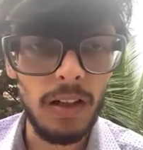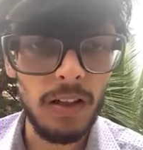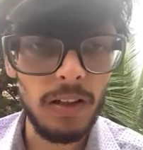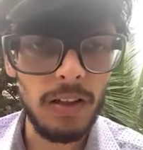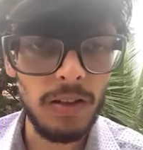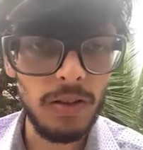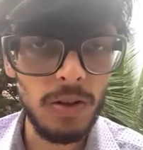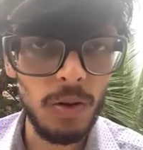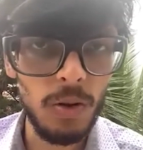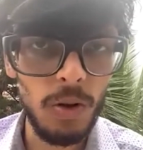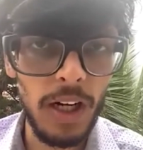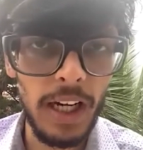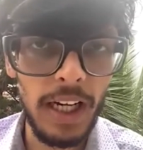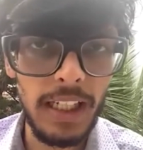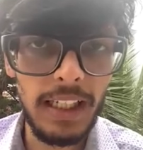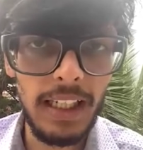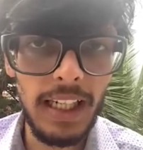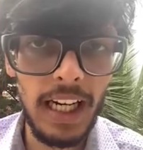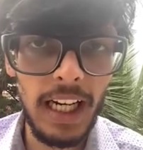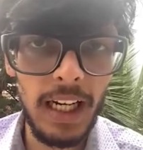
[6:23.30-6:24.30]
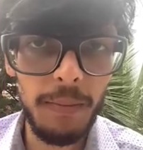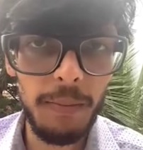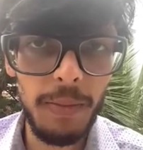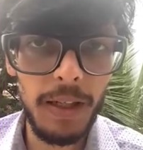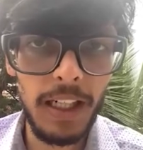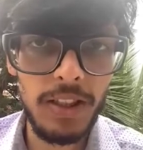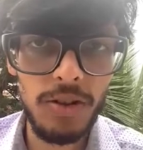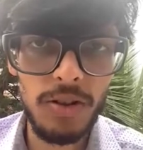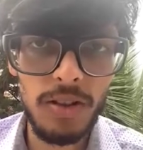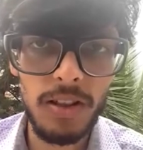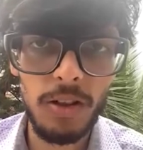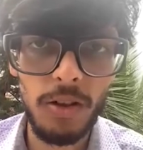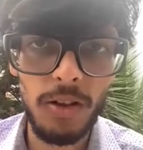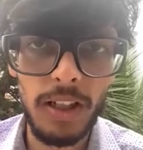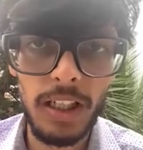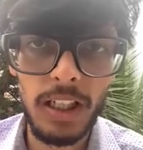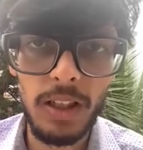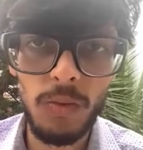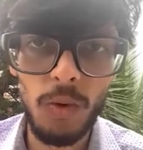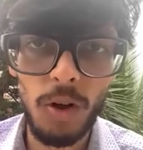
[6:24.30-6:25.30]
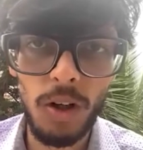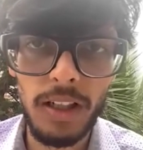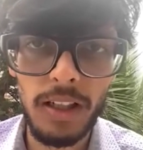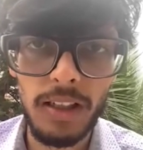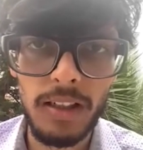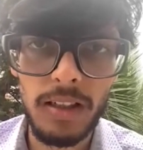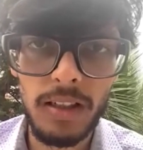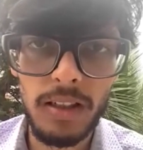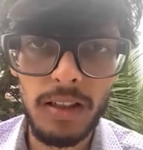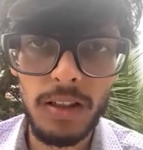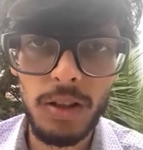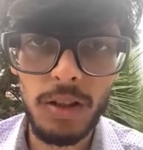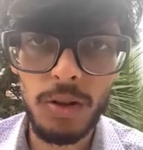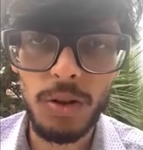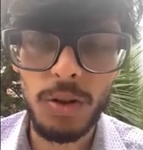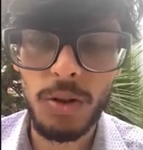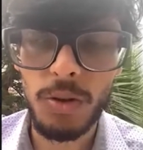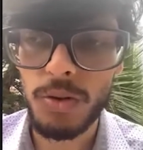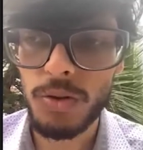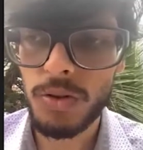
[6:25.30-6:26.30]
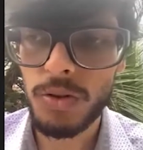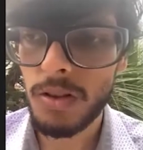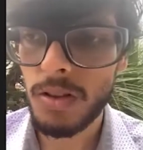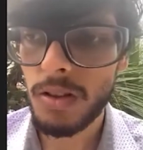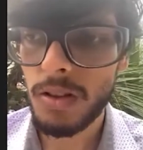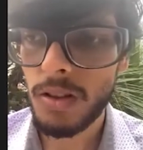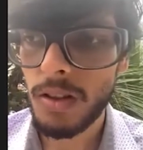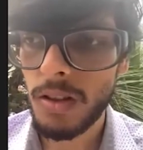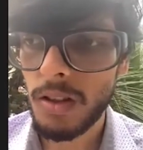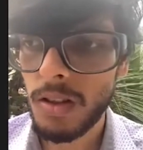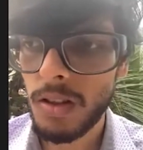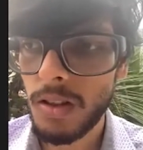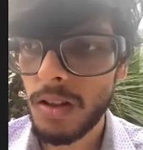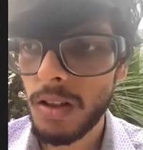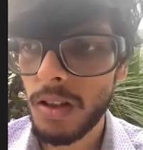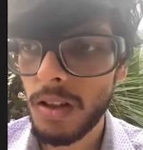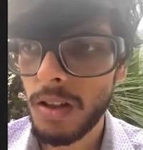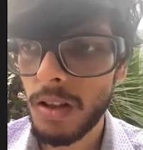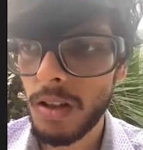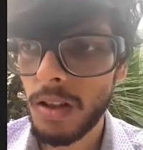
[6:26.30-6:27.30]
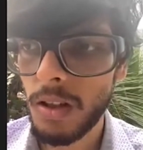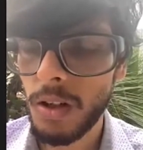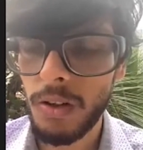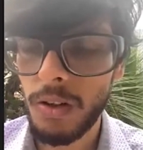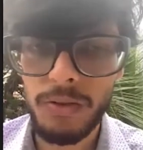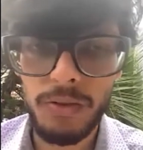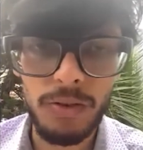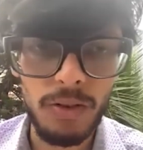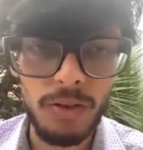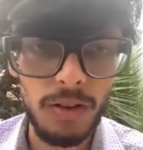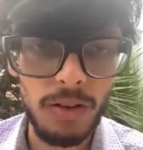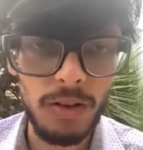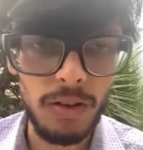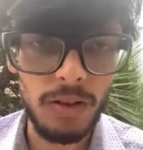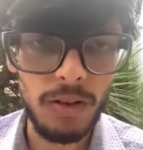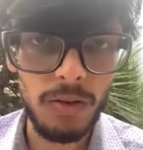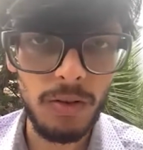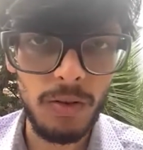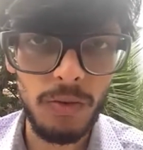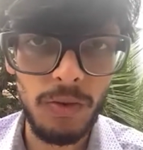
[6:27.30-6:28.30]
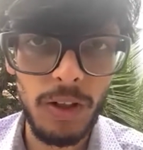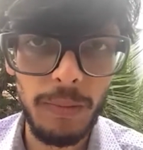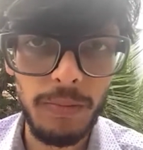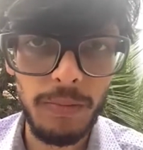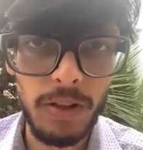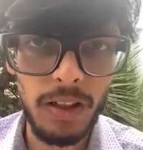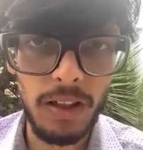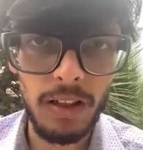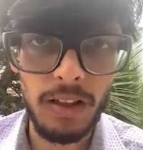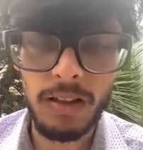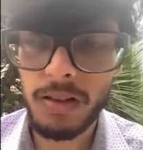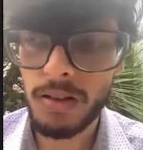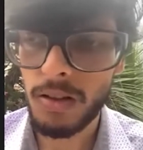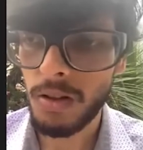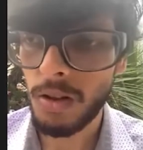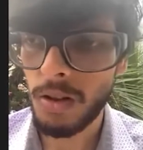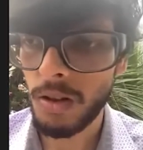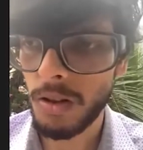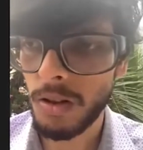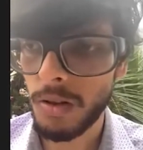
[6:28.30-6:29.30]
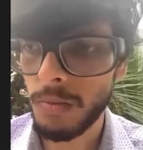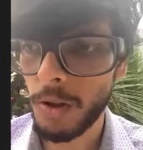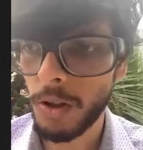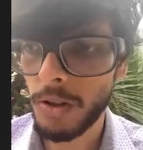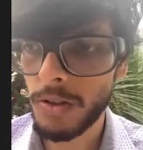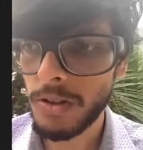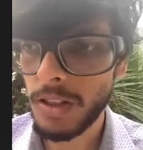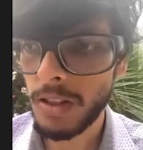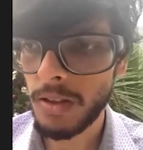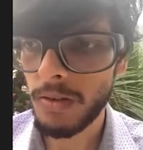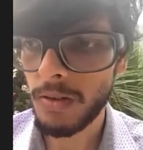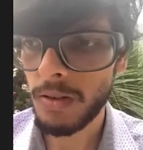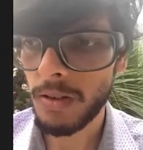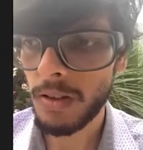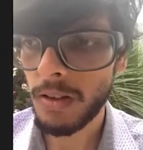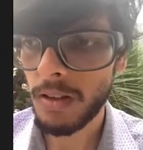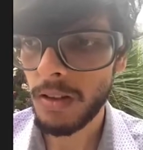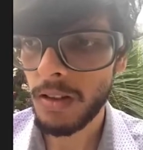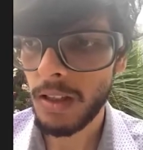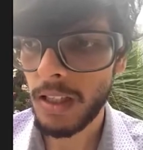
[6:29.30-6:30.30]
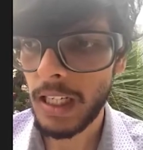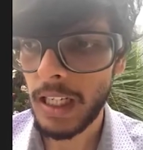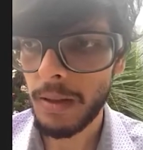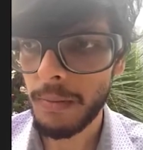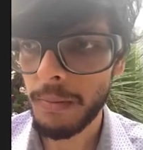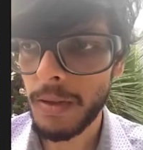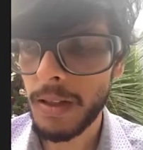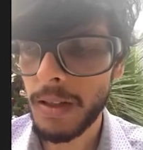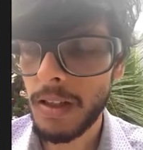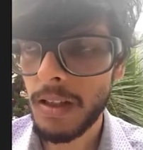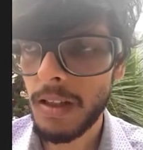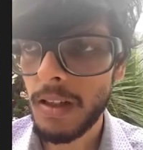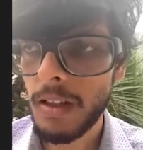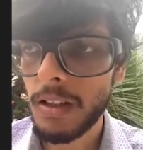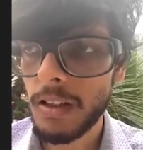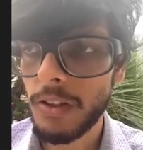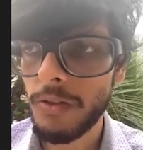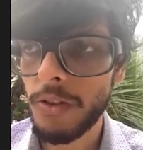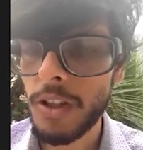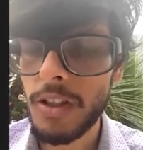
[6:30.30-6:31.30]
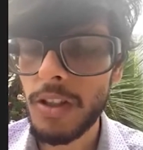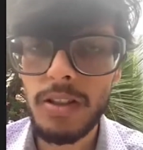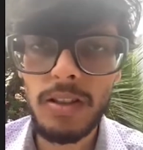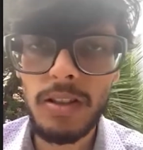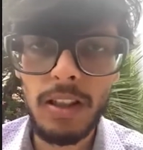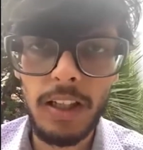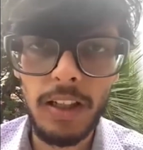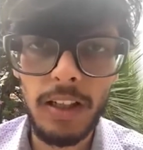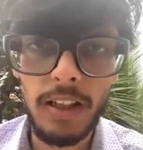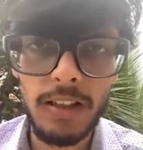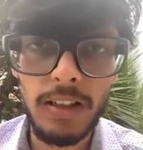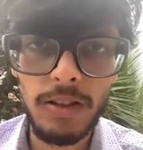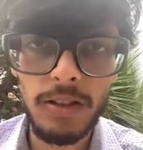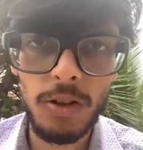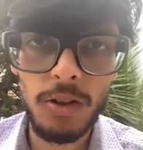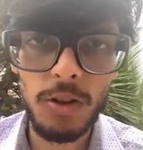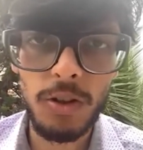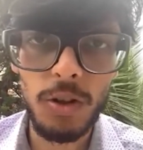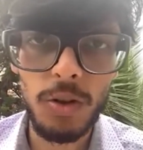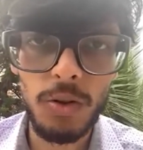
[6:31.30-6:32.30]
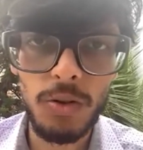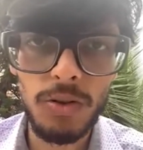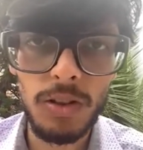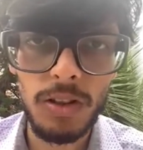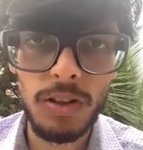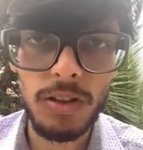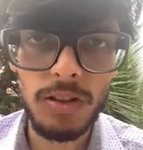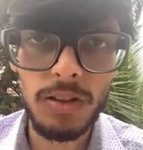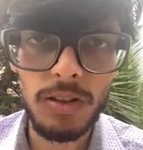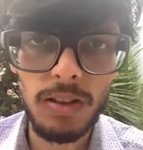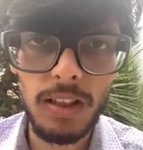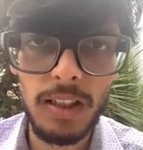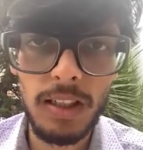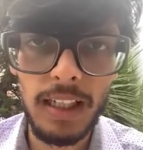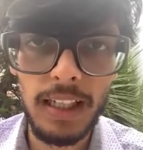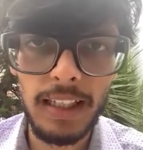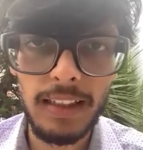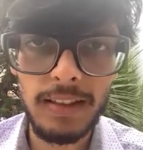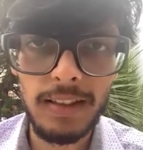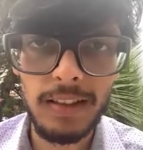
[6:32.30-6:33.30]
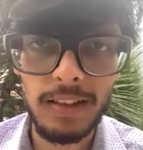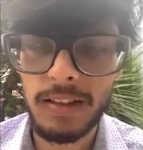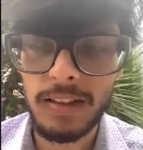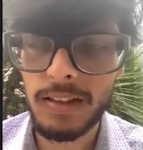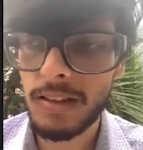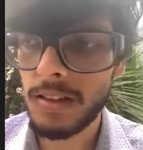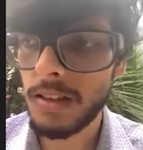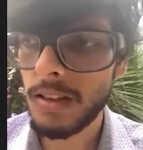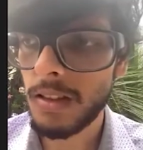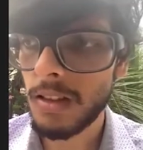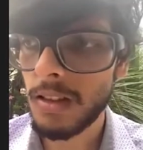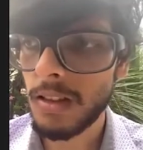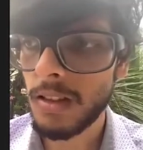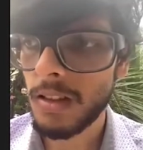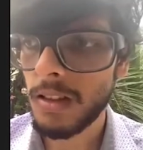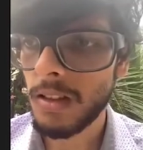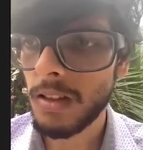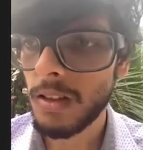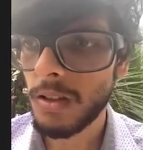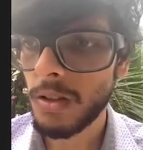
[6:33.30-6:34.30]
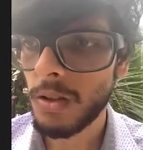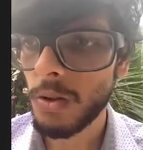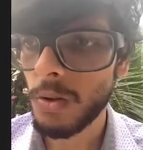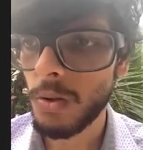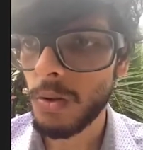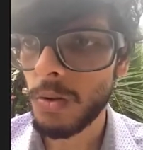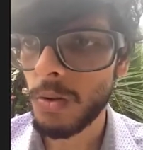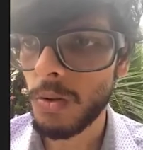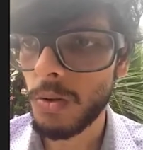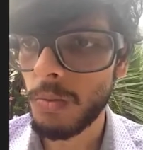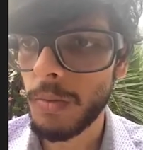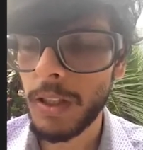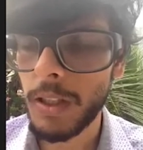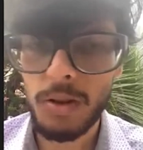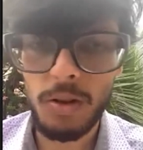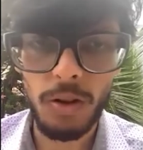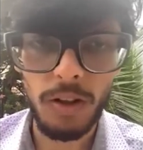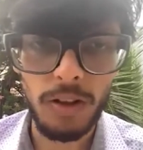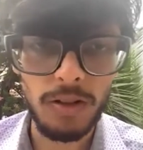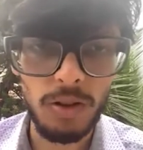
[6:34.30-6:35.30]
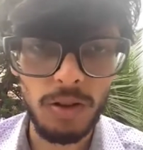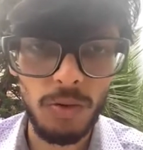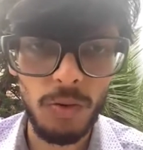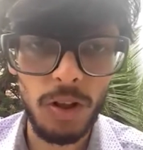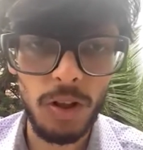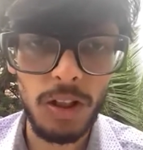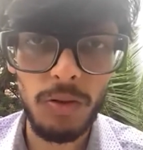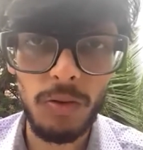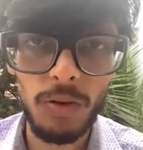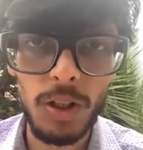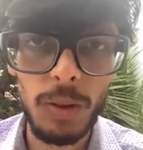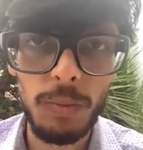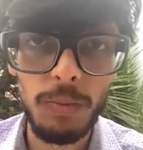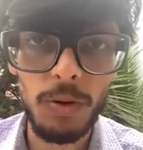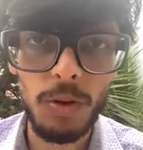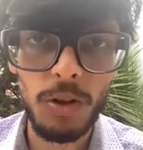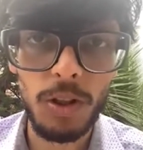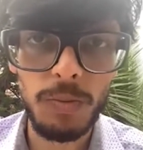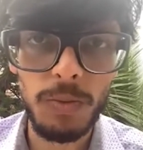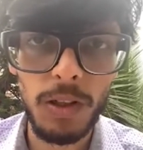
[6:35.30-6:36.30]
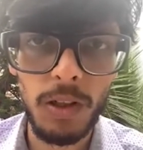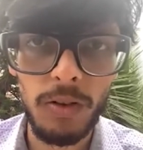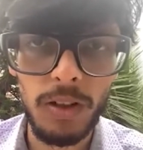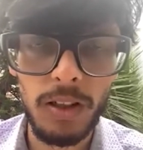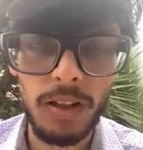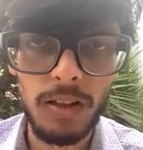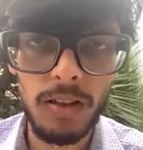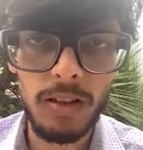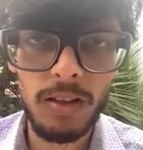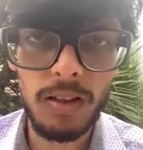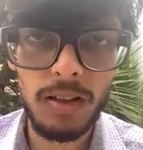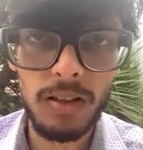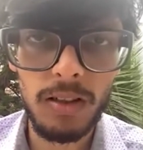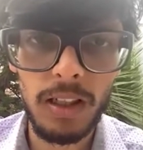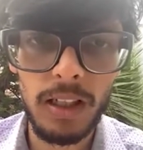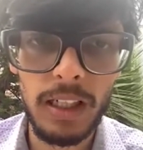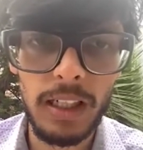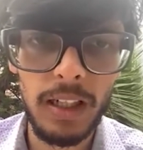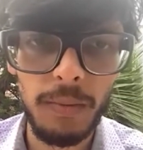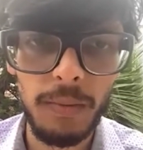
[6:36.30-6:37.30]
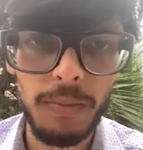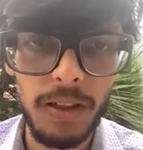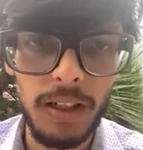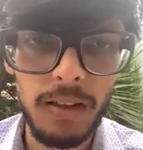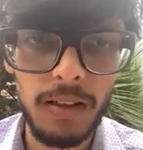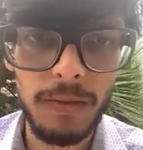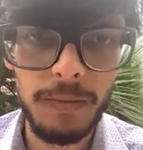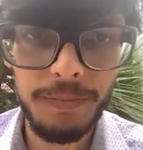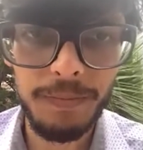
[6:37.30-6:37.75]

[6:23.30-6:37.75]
So any app actually or any wallet you use of Web3 or blockchain app, the first thing is your users need access to Bitcoins or whatever crypto is powering that app, right?